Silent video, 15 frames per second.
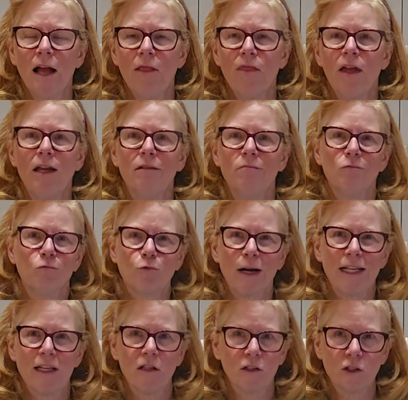than
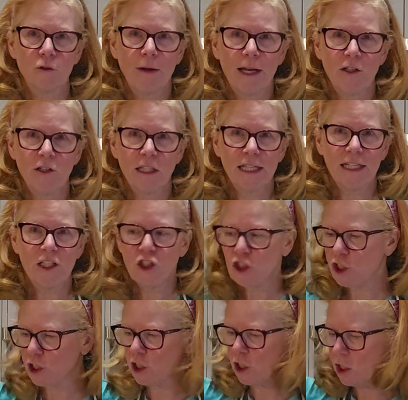regular granulated
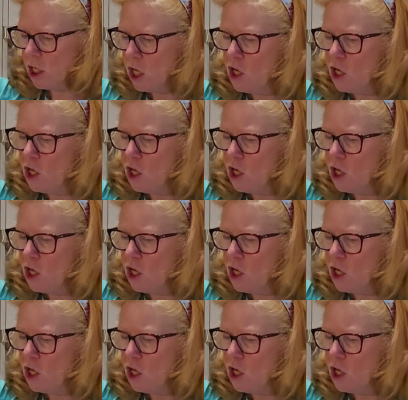sugar.